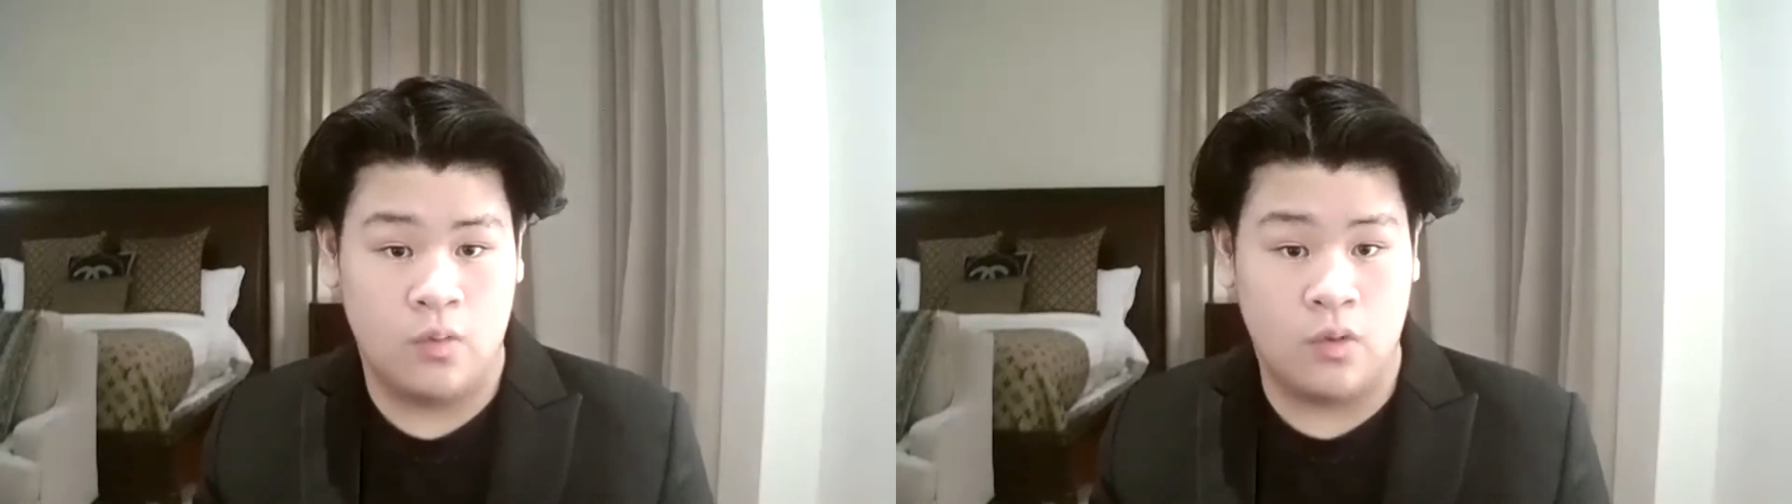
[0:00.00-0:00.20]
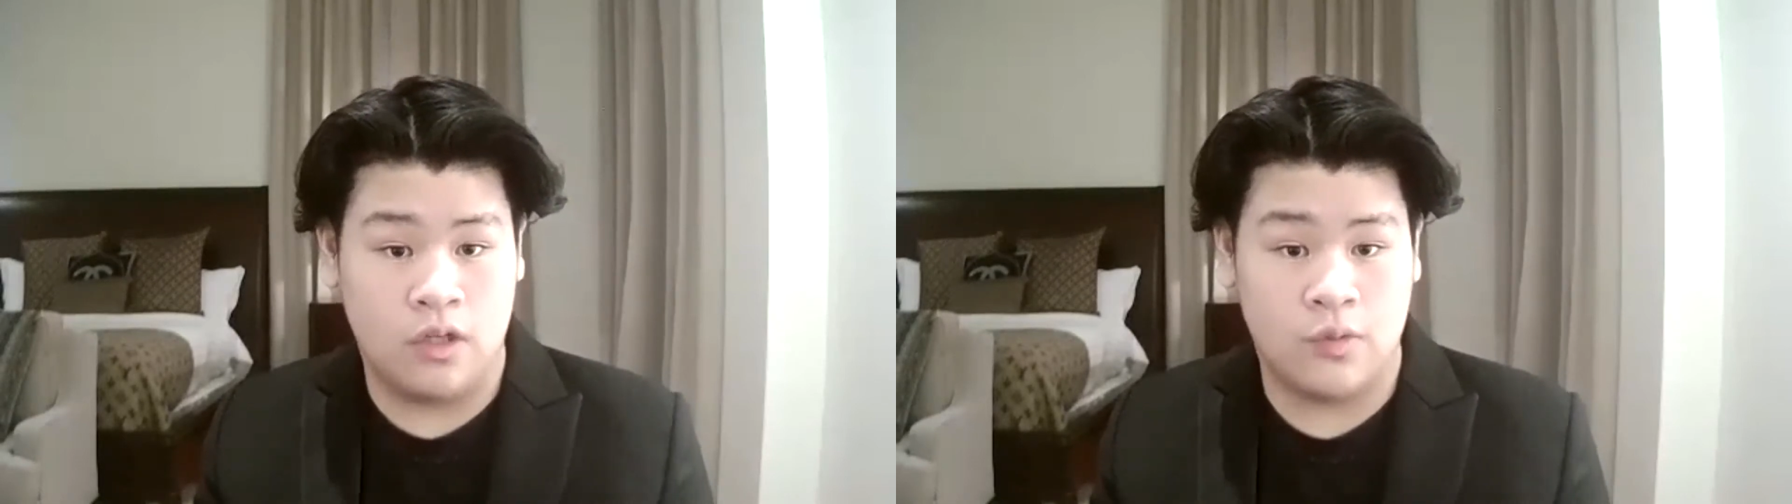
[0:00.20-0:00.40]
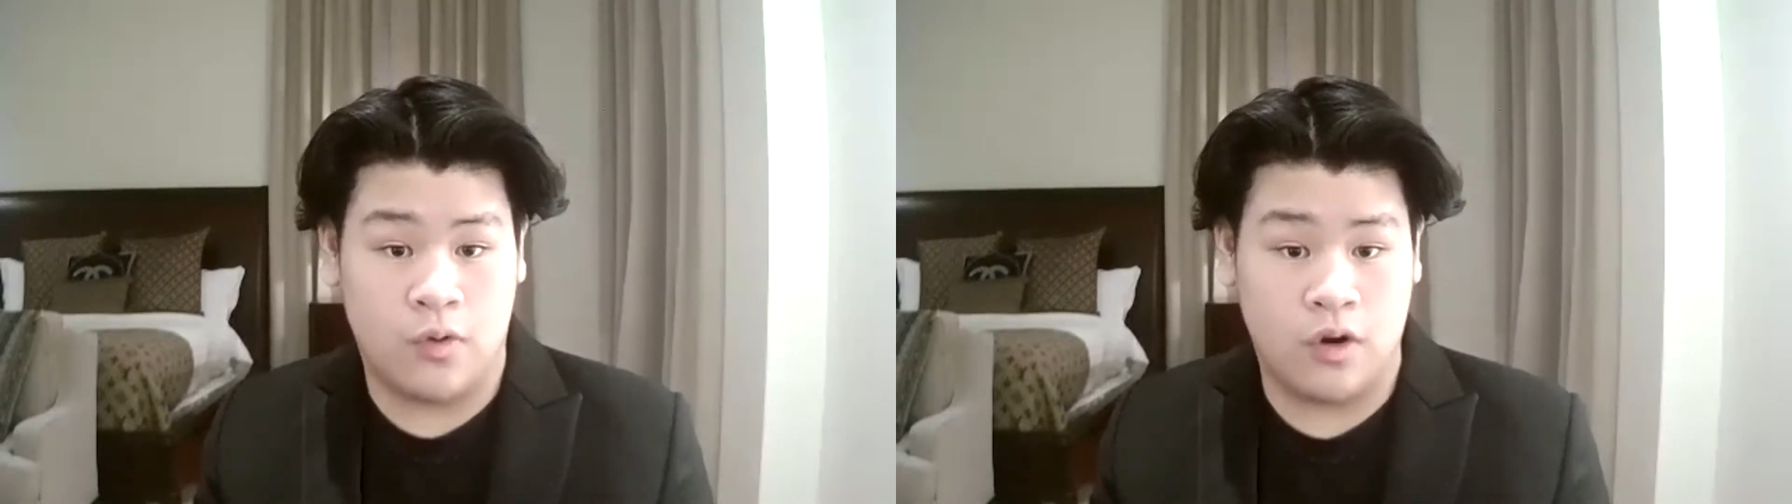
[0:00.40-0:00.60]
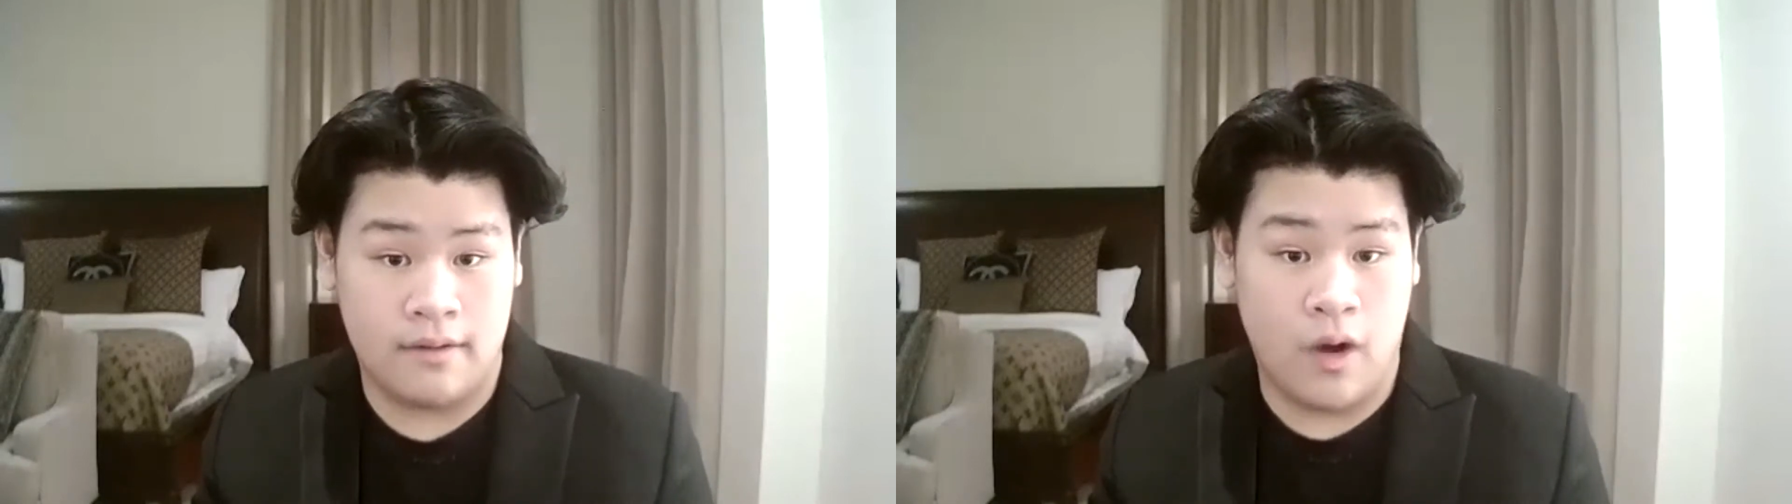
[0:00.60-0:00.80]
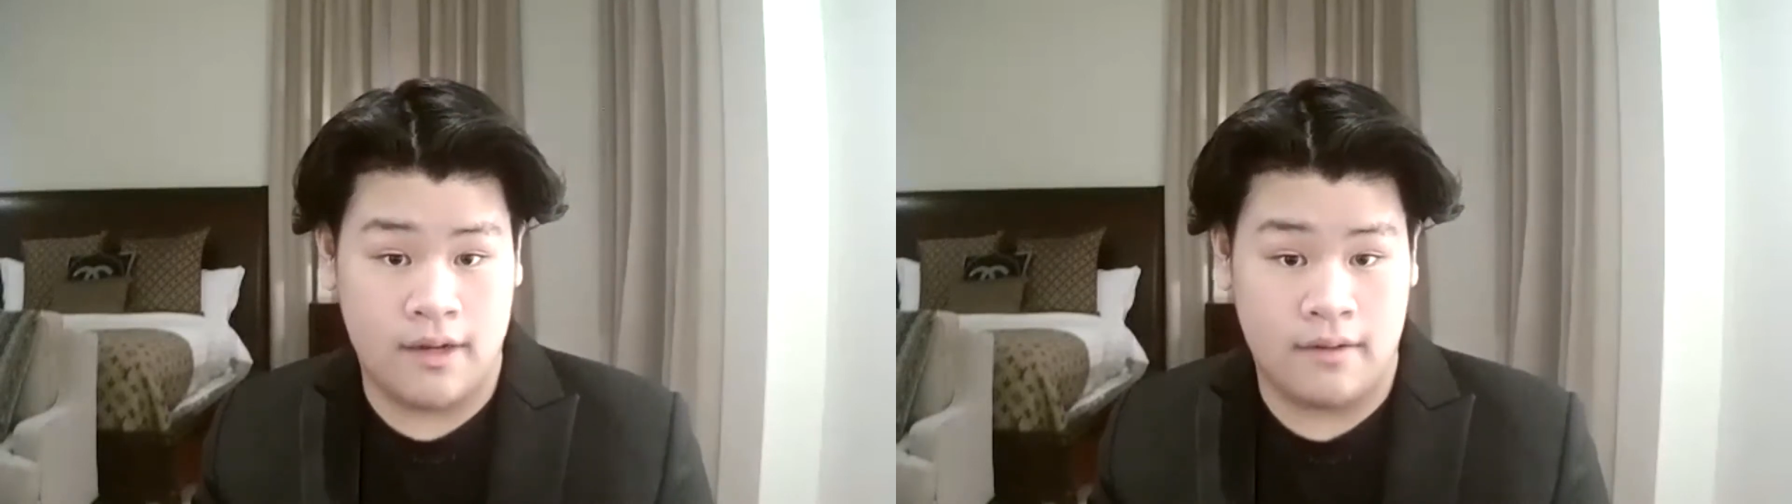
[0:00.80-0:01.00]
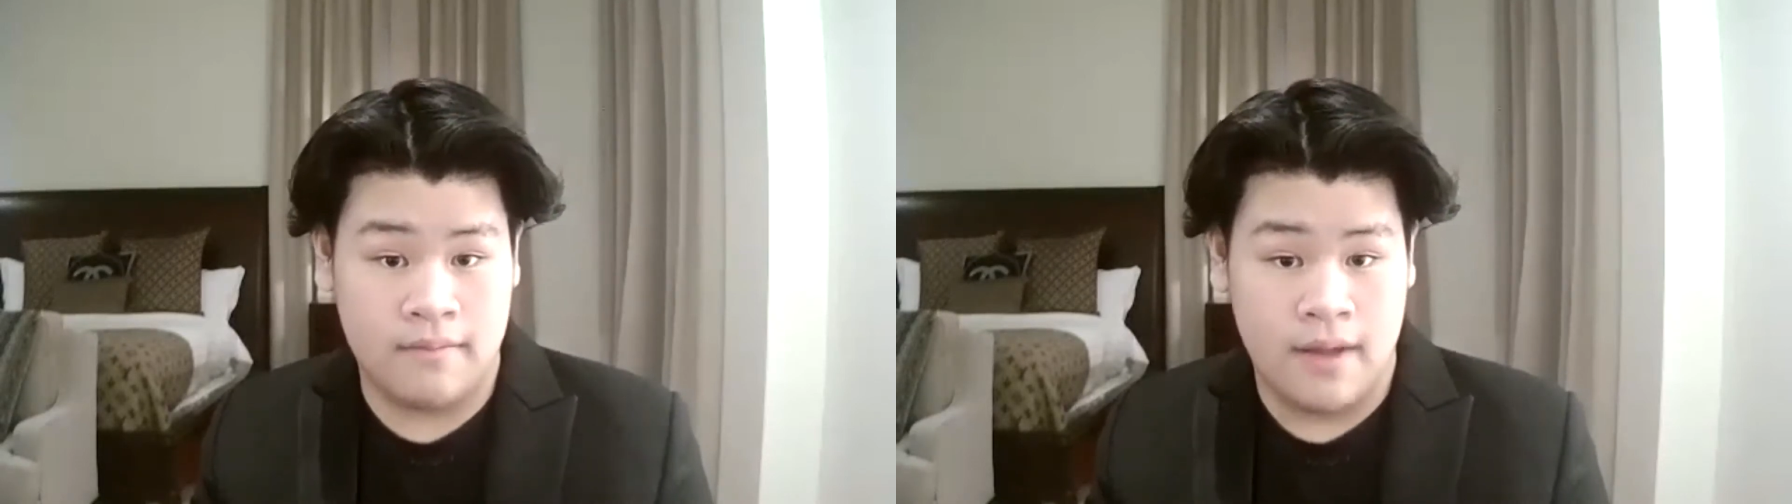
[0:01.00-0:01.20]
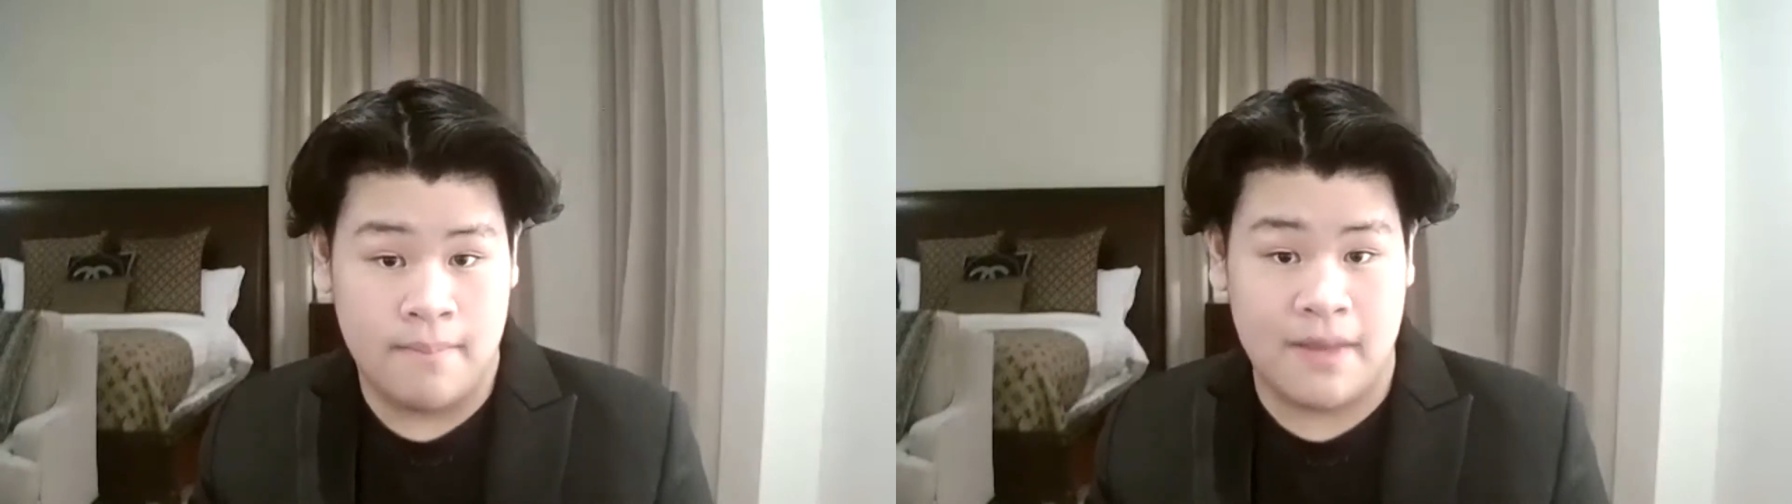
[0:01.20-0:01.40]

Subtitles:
World War I